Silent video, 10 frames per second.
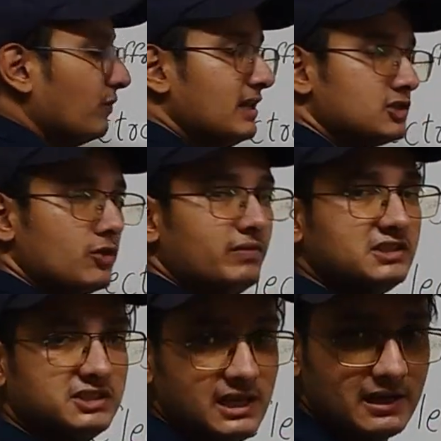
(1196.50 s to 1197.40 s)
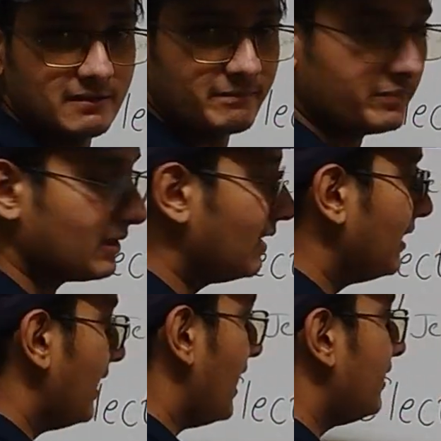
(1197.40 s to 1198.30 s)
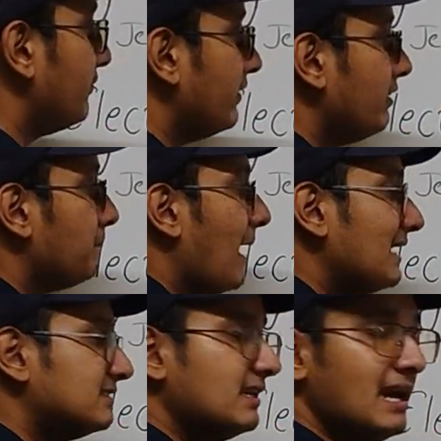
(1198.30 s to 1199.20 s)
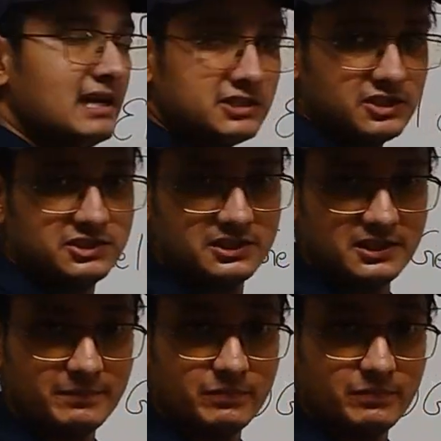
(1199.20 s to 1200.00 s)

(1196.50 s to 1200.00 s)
wells of a gel and we will pass the electricity.